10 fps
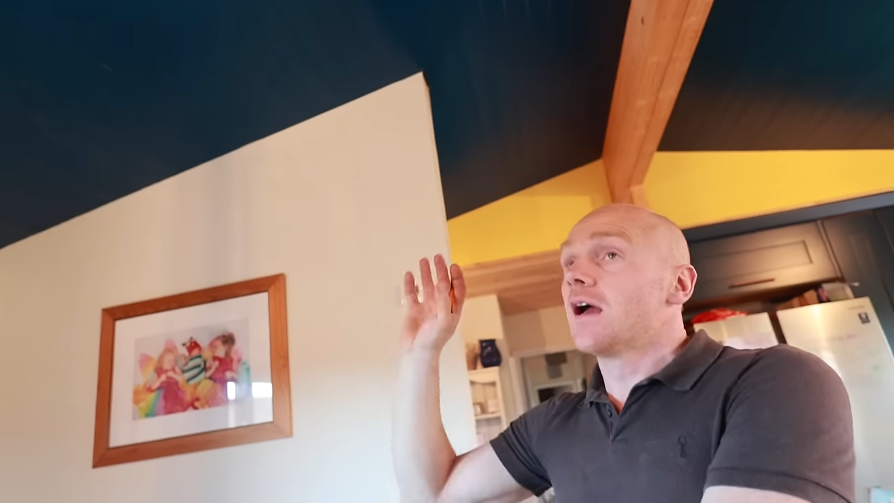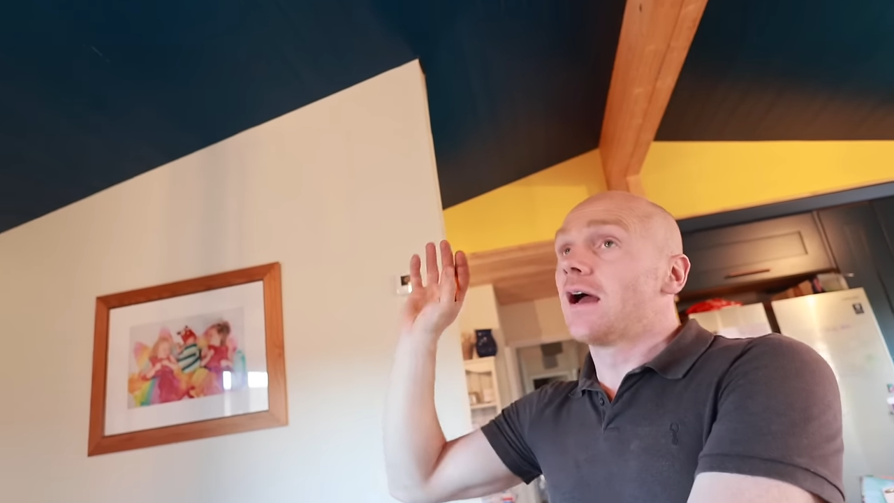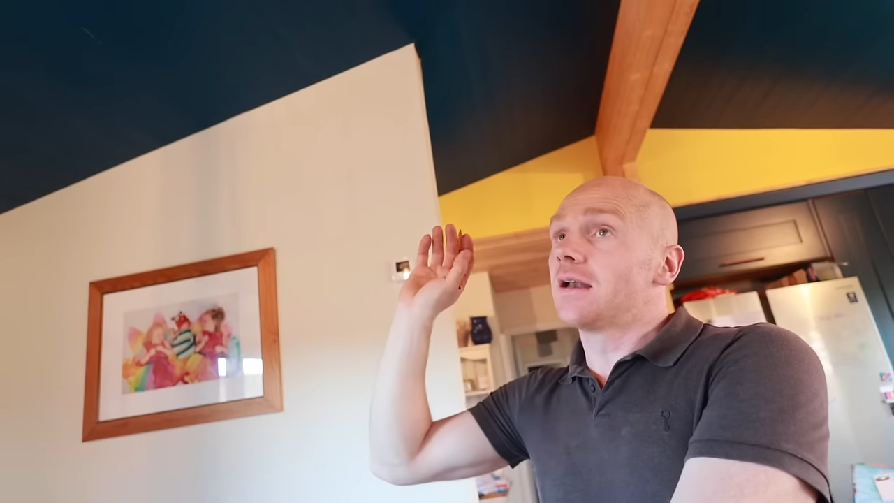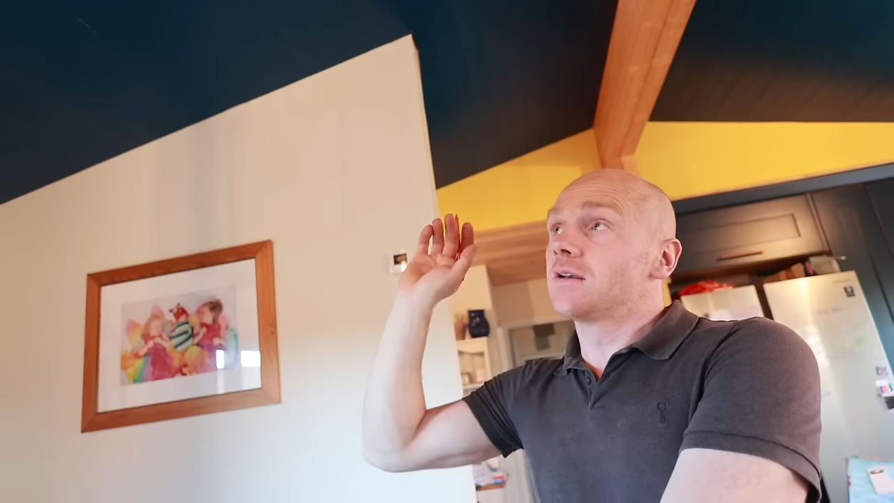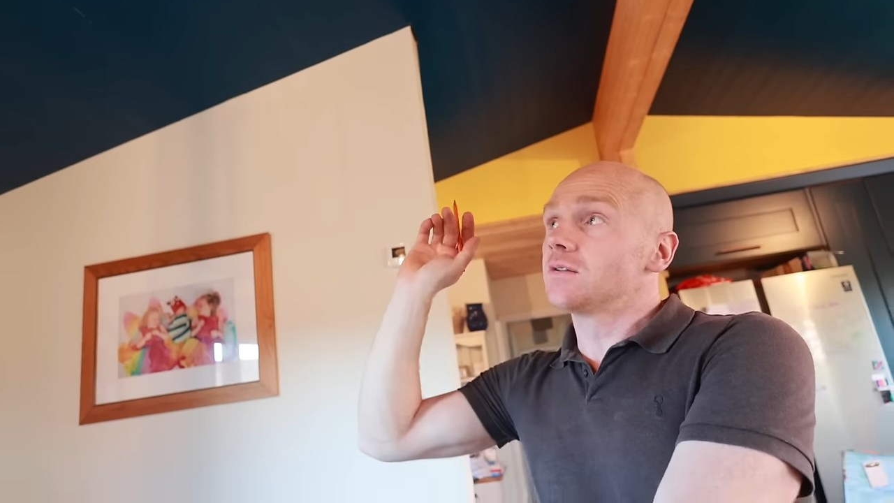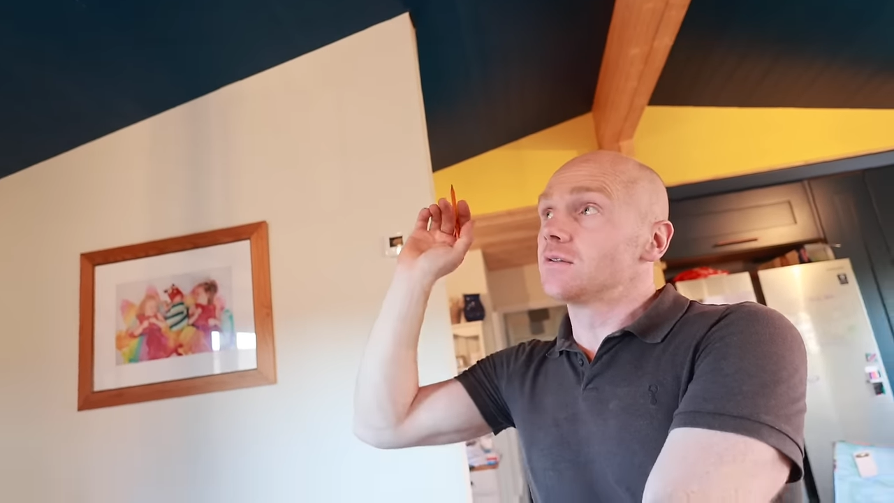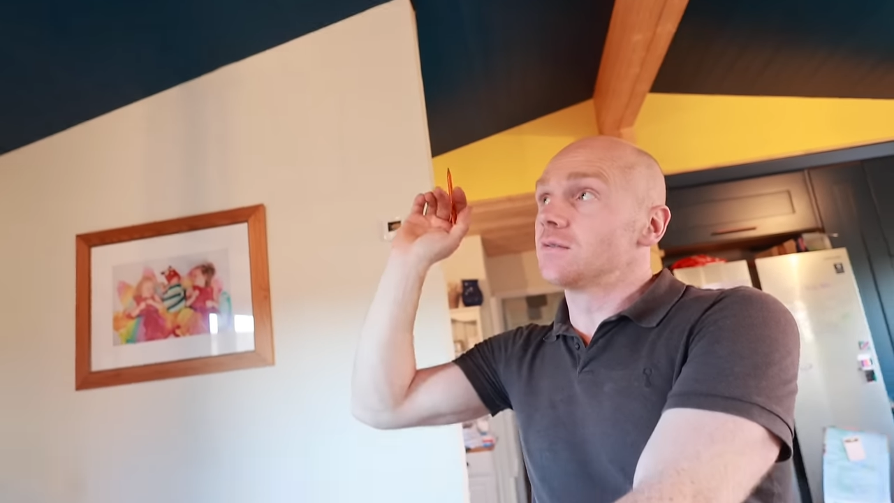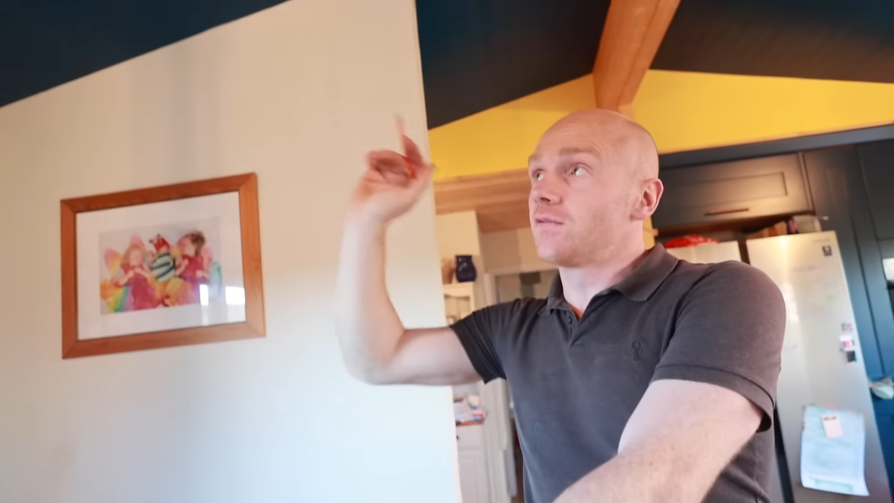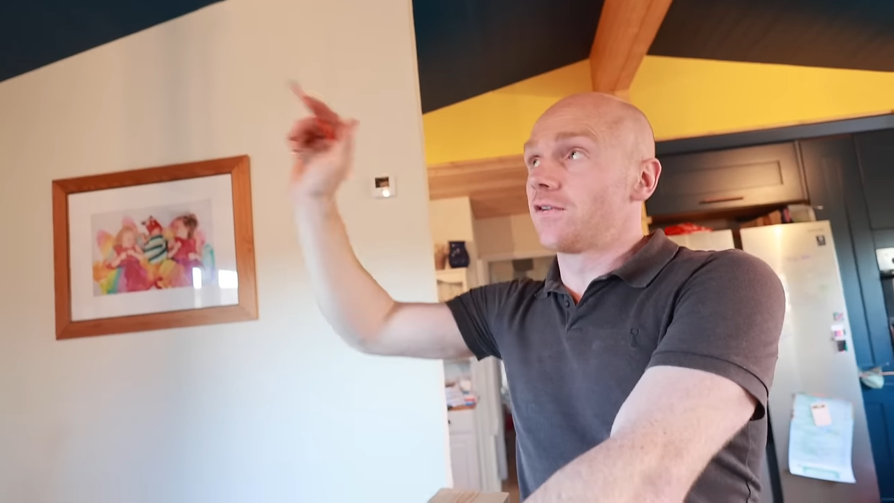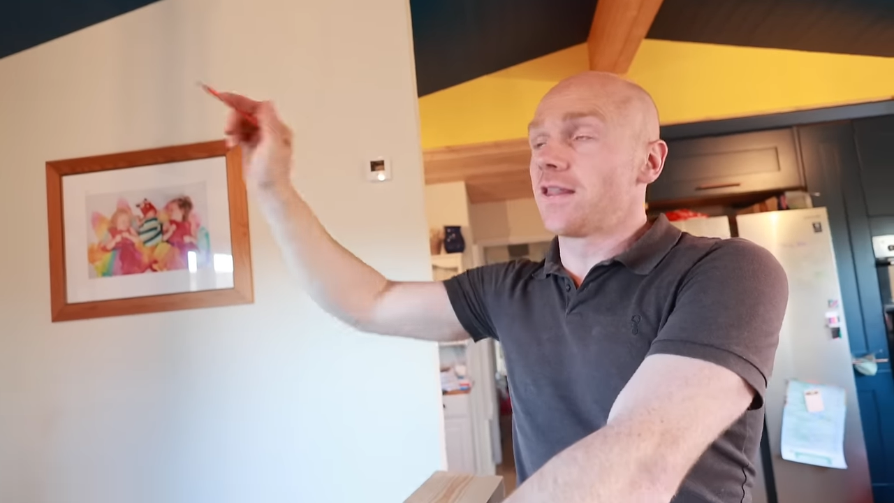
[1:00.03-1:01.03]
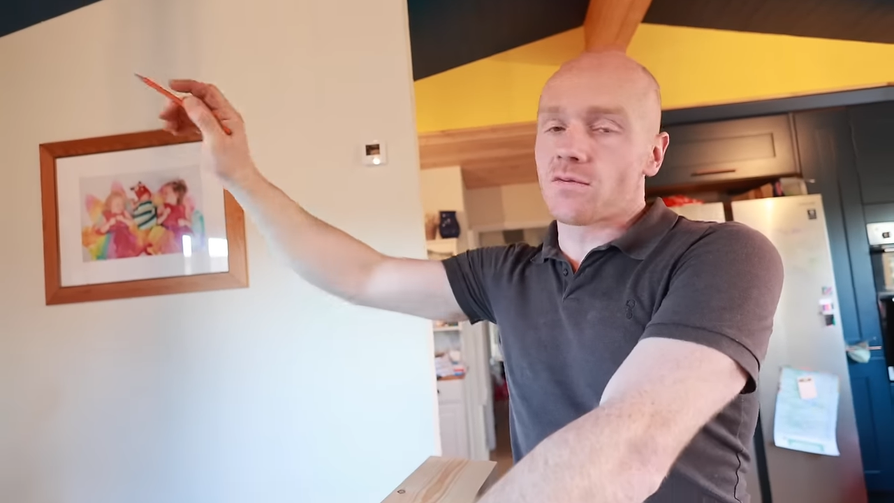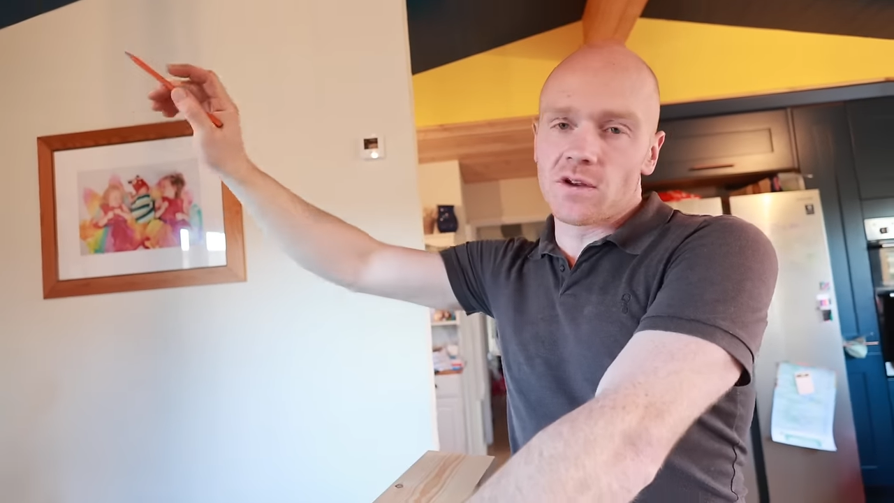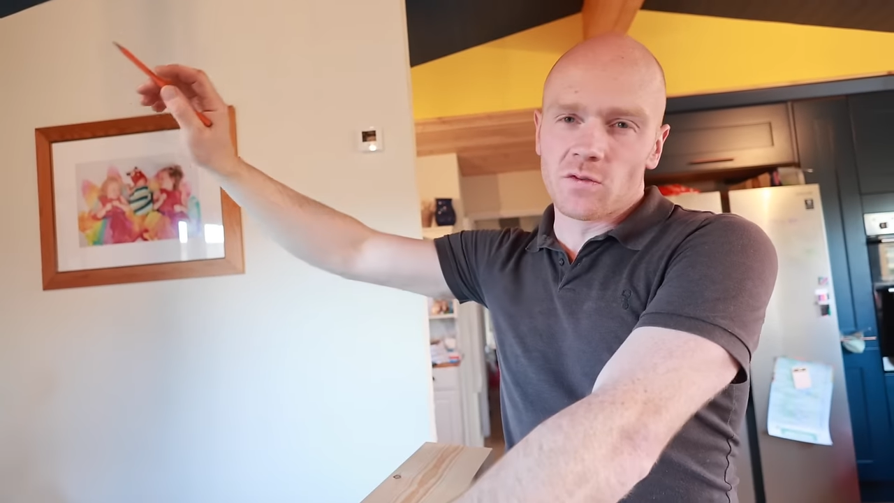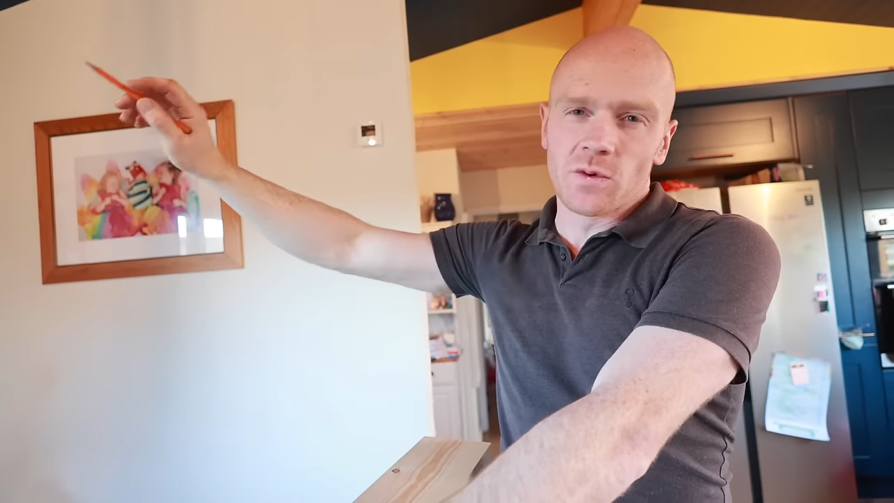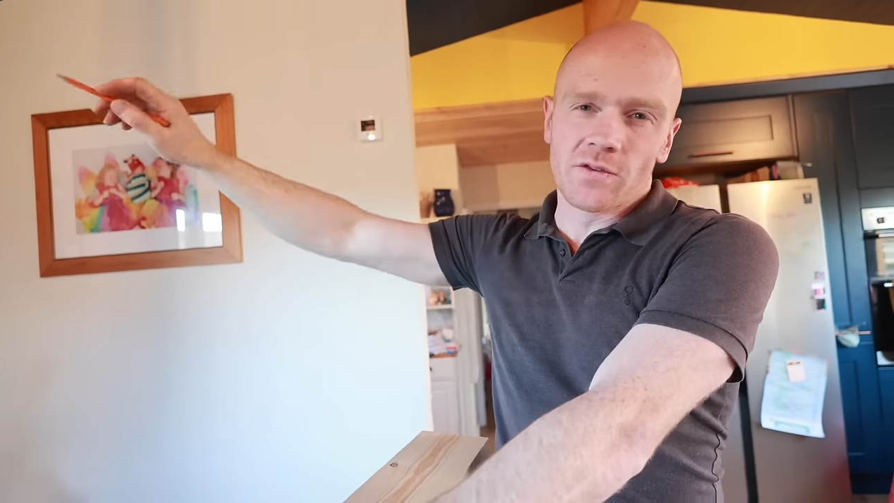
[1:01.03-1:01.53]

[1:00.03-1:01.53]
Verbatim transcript: And for that reason,